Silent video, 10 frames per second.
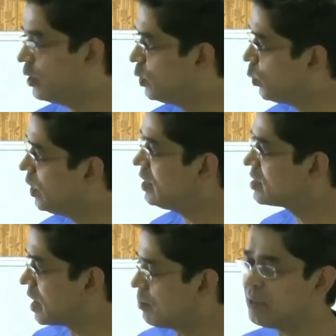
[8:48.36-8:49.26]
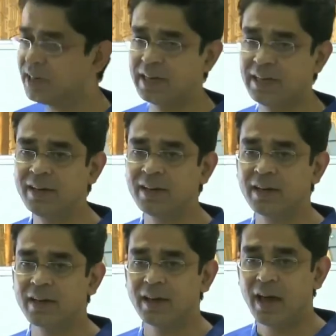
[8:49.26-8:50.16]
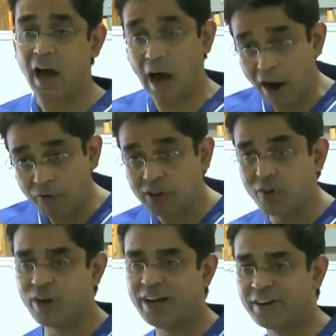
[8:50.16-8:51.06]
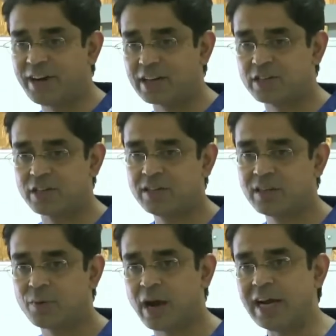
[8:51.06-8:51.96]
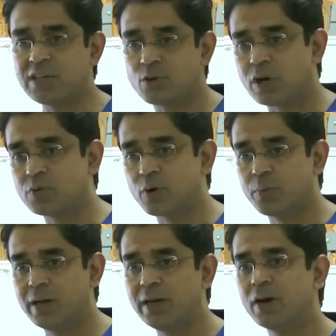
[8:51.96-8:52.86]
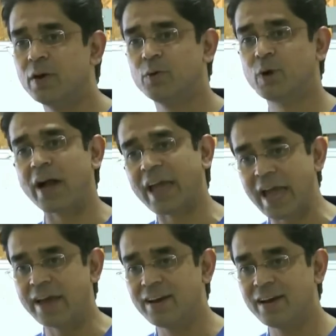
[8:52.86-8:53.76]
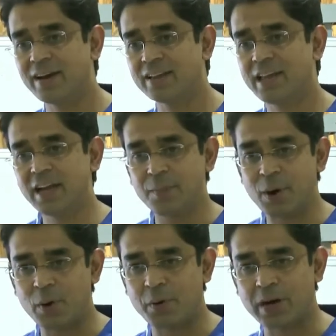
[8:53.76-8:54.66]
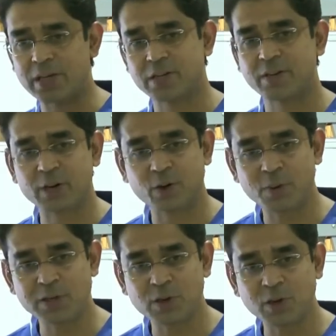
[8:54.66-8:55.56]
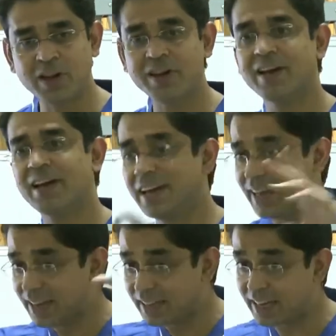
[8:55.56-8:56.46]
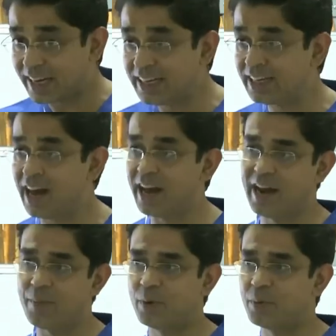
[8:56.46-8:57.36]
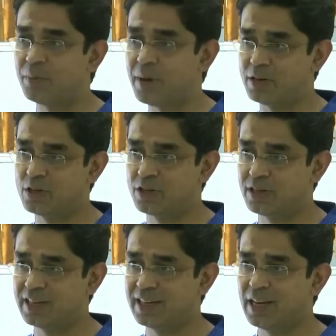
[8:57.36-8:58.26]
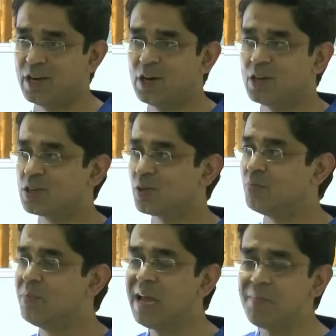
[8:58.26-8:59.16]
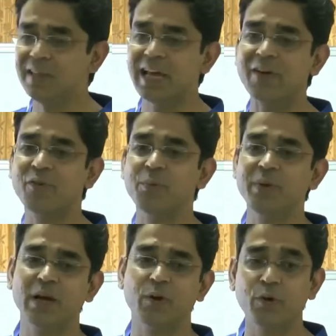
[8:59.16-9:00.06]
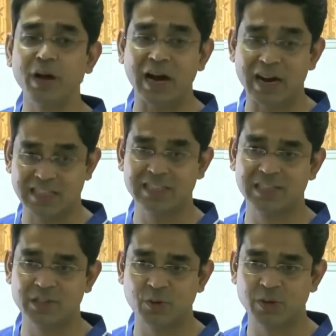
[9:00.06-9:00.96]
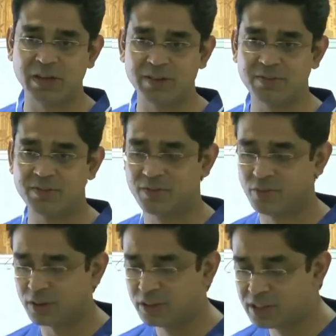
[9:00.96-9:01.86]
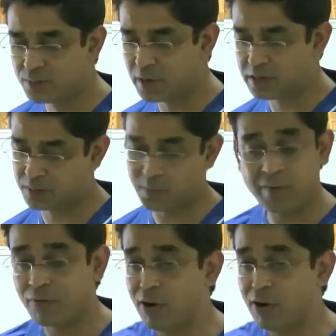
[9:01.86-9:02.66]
doing something after weight reduction, the right choice would be to again think about retromuscular, the entire abdomen mesh. So maybe that would be a good answer to give for this patient. But of